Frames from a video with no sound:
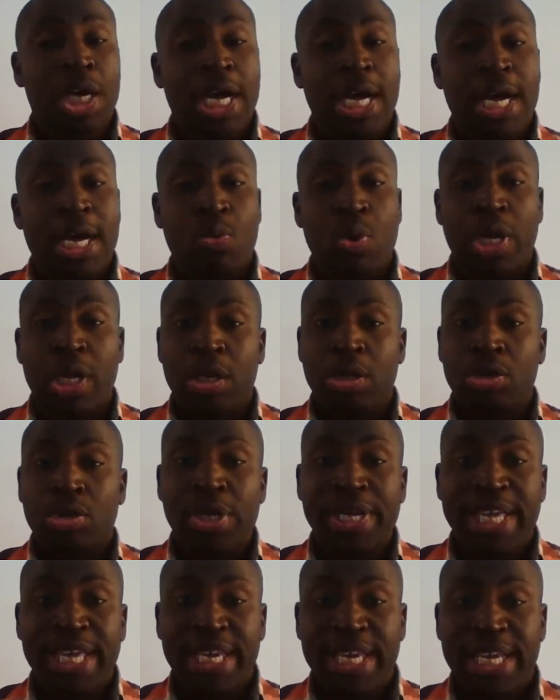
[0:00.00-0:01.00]
Well,
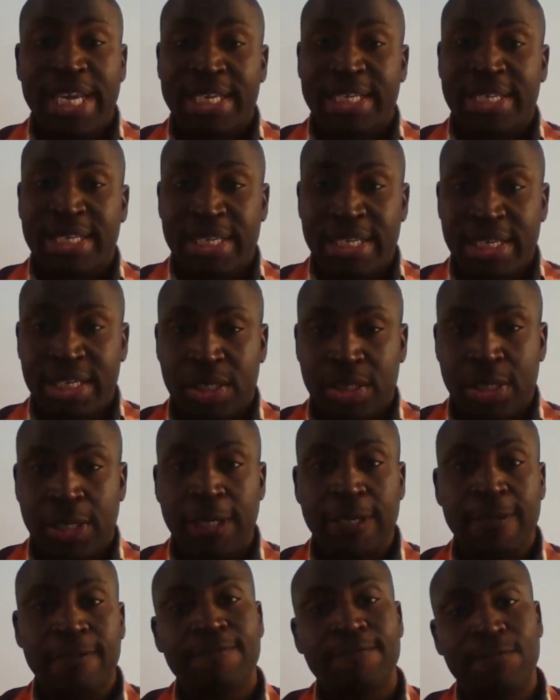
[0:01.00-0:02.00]
looking at this
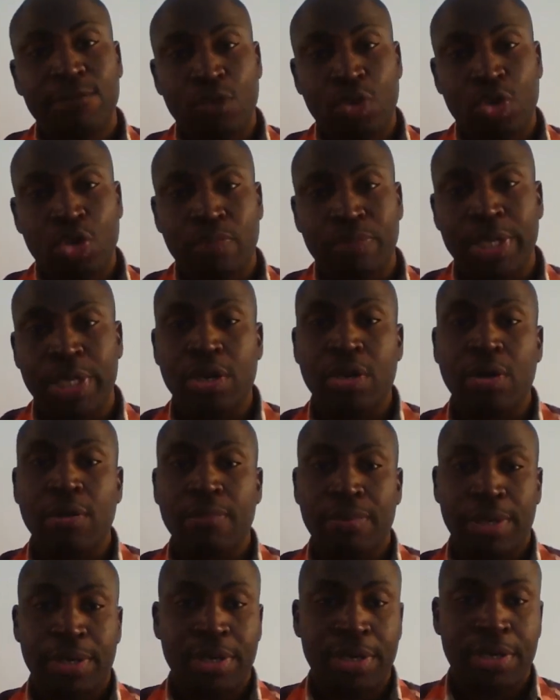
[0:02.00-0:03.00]
from the
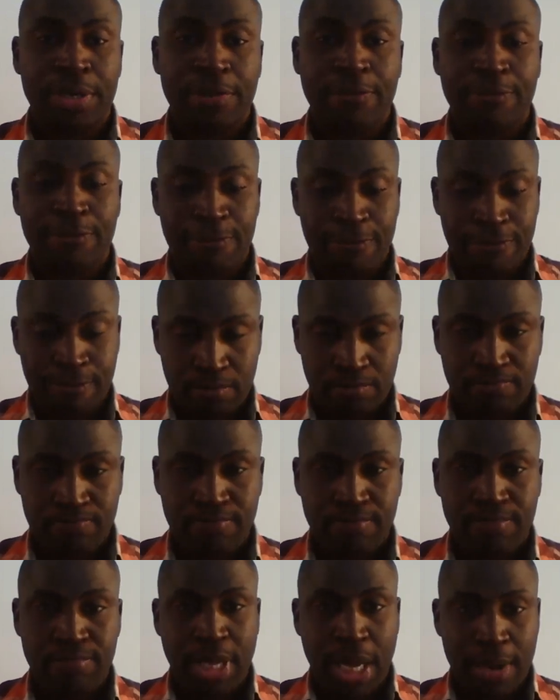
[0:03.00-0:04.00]
competitive
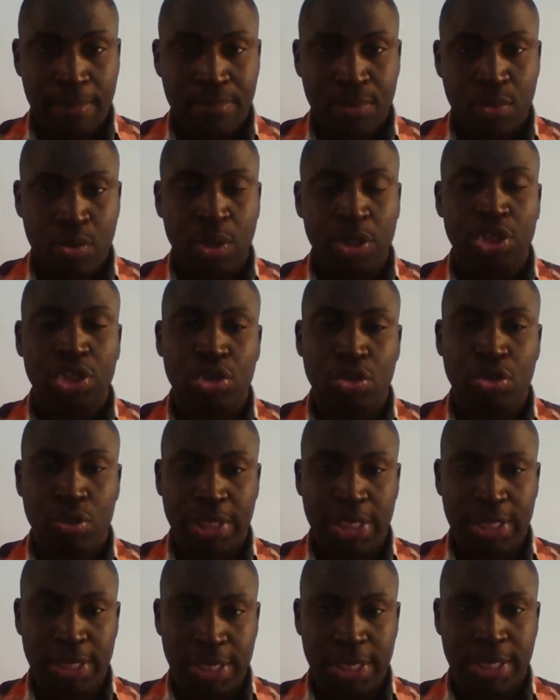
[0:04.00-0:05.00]
approach,
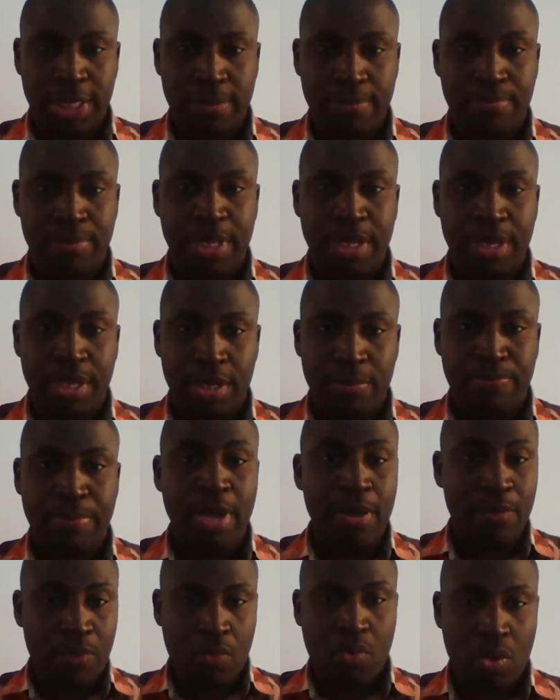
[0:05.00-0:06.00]
the
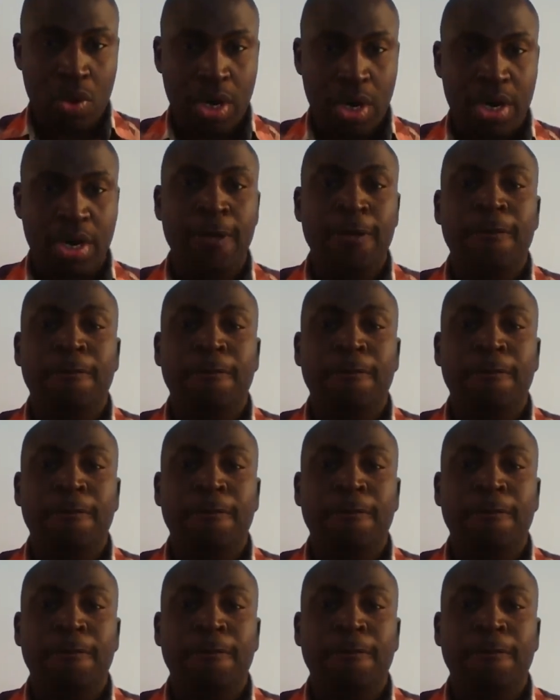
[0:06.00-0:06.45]
paperwork.